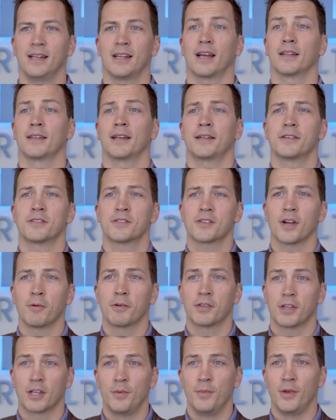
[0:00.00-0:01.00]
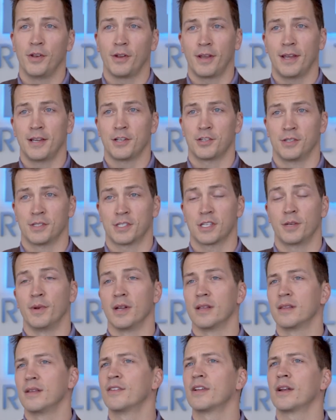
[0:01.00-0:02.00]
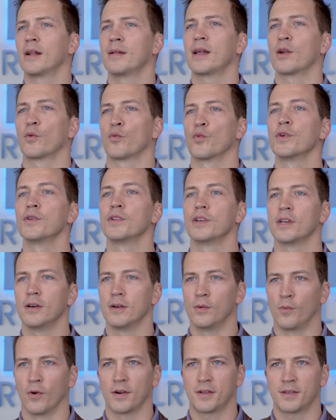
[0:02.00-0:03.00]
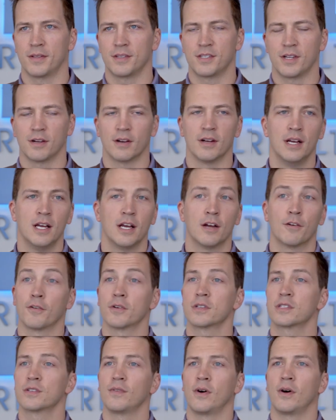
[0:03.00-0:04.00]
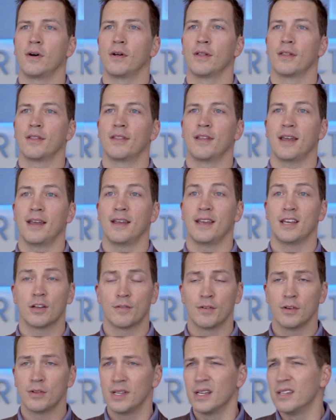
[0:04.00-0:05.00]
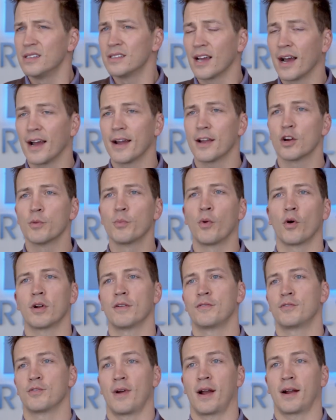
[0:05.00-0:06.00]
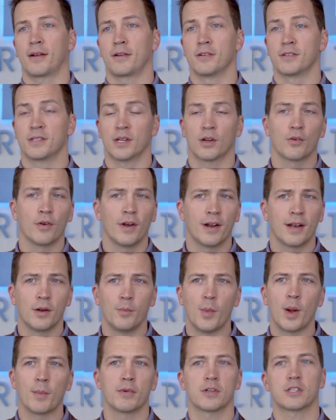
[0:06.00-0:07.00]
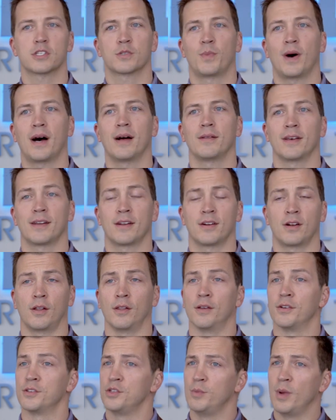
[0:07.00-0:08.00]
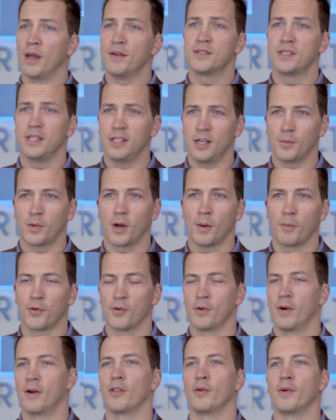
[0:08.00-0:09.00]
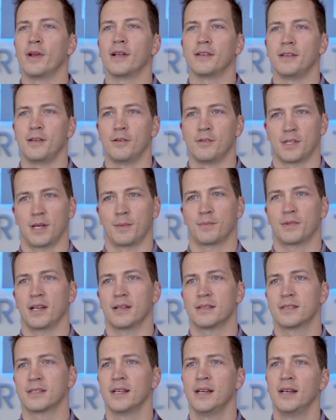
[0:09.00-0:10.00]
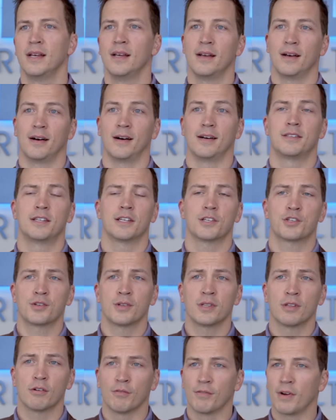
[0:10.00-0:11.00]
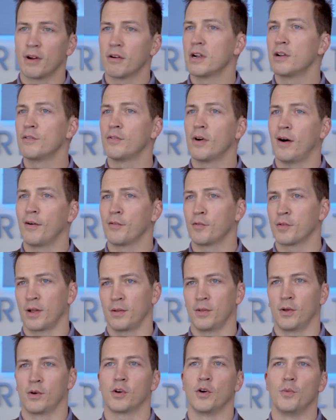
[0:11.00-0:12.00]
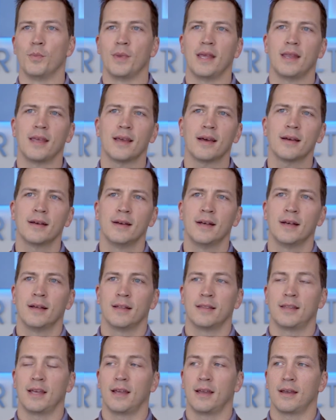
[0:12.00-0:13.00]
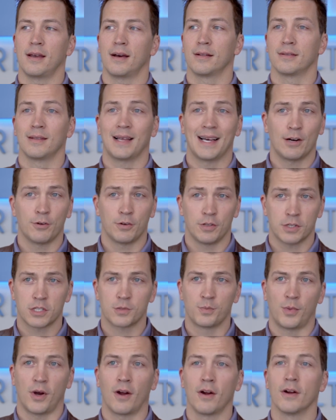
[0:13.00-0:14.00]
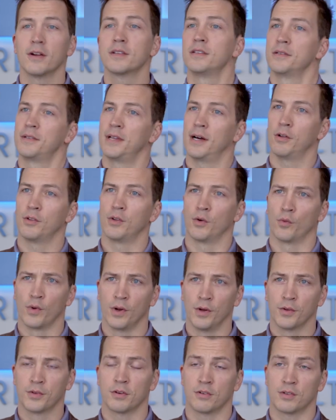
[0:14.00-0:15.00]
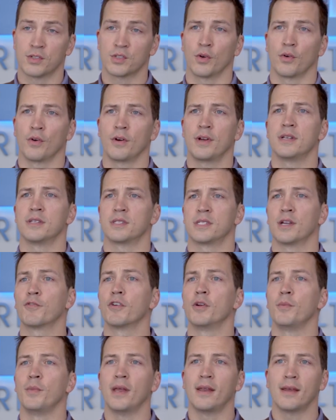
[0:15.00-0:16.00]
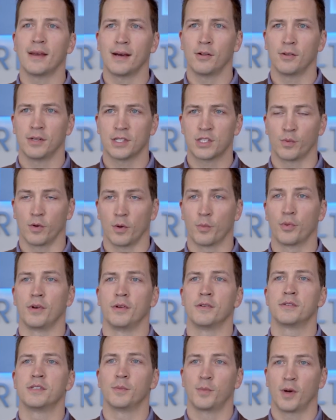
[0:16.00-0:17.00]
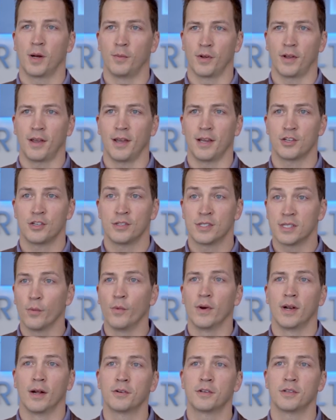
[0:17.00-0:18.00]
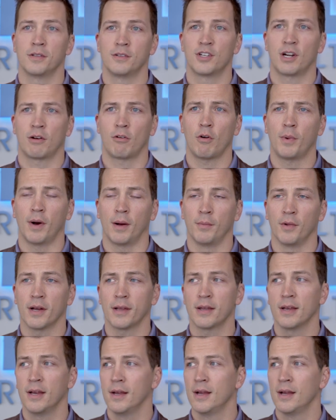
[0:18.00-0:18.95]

I'd like to start with the Communications Committee. They've done a lot of really good work this year. First of all, they interviewed the entire board of directors and created a member spotlight on all those. You may have seen them come through on the weekly news updates. Additionally, they're very involved with our local media. They allowed SPAAR to tell the realtor story as different media outlets were producing publications that went out to the general public.